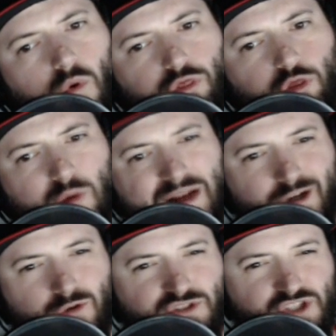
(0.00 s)

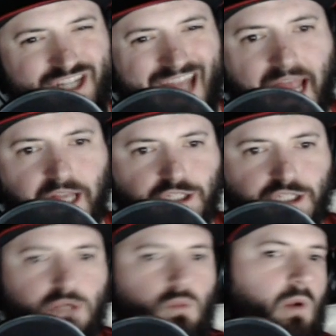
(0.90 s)
thresholds
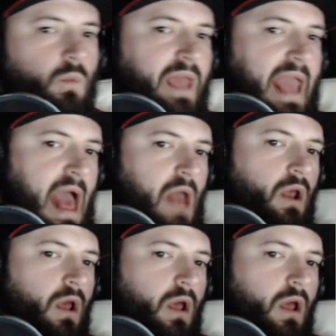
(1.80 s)
changing, where we had